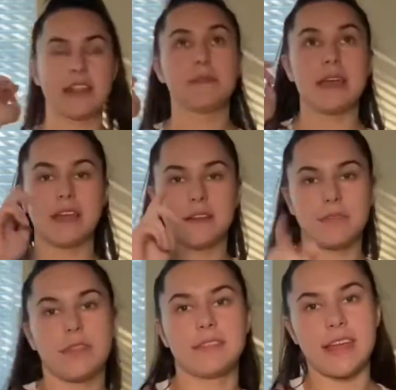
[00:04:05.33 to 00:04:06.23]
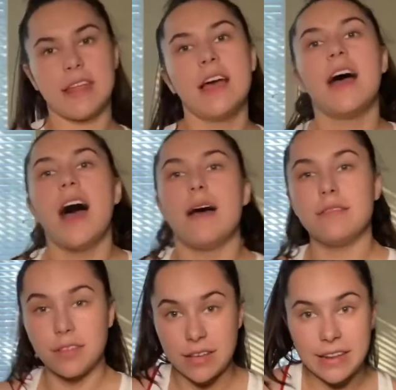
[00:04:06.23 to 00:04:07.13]
beginning of the set, I was
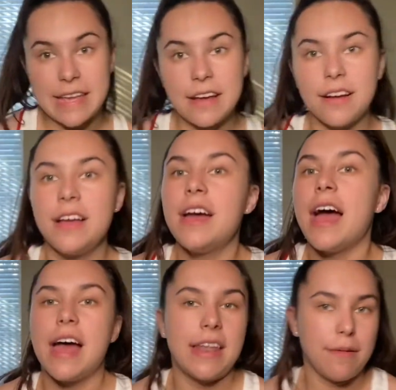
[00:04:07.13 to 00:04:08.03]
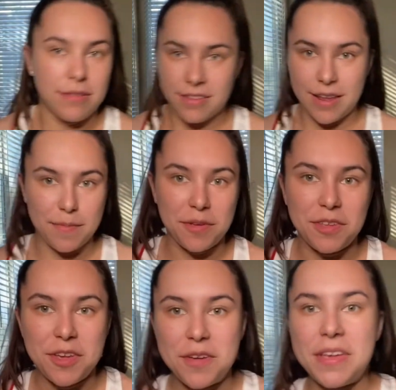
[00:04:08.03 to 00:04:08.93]
looking here and I wasn't able
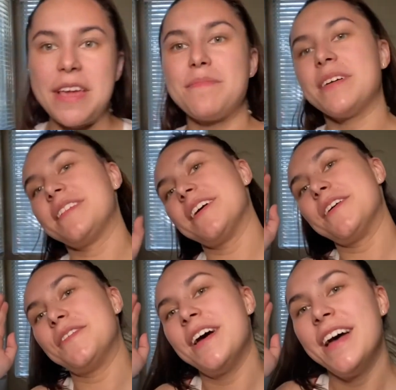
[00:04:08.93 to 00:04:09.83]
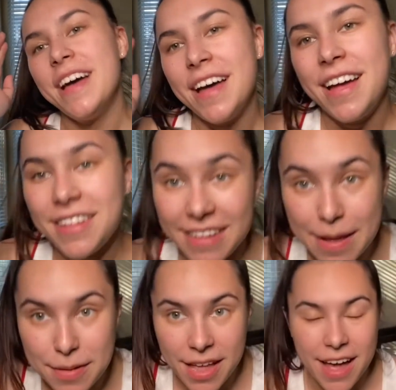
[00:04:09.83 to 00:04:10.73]
to keep myself
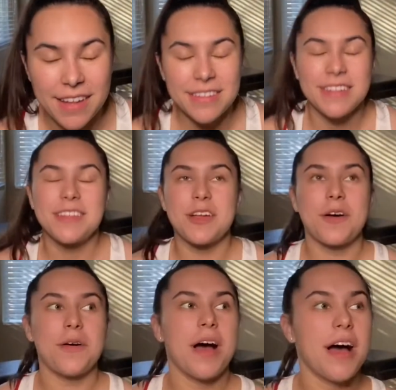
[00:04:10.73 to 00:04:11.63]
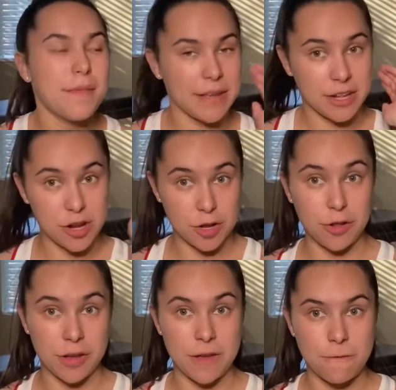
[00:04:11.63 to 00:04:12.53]
stabilized. So make sure you're
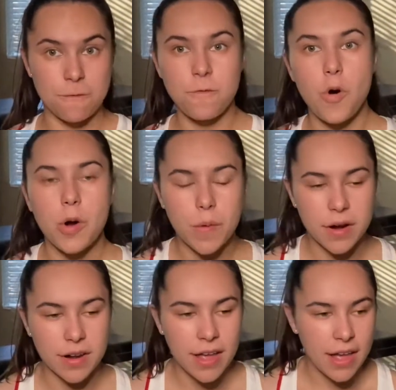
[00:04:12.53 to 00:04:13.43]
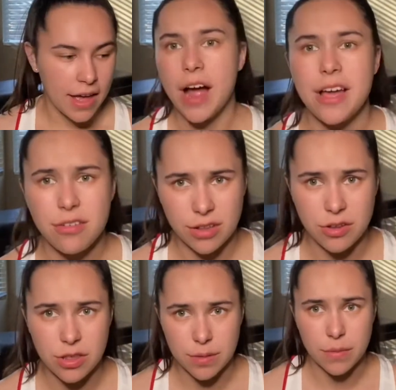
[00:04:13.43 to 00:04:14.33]
looking forward. I usually do
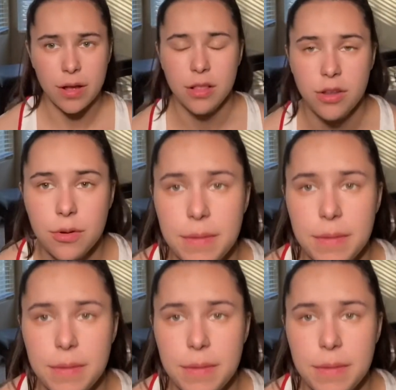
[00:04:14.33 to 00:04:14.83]
them a little bit